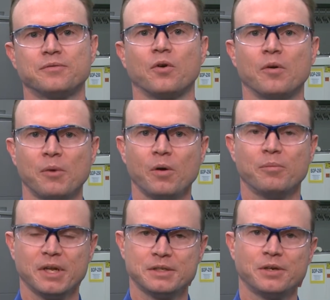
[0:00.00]
for remote
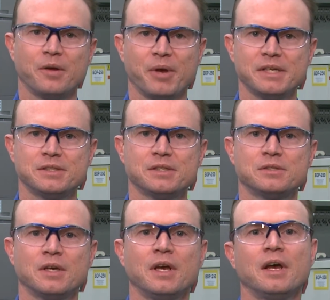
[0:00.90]
military
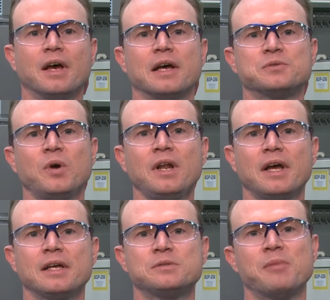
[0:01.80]
bases, as well
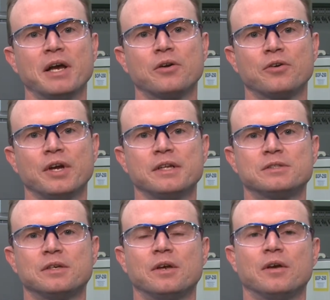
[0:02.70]
as microgrids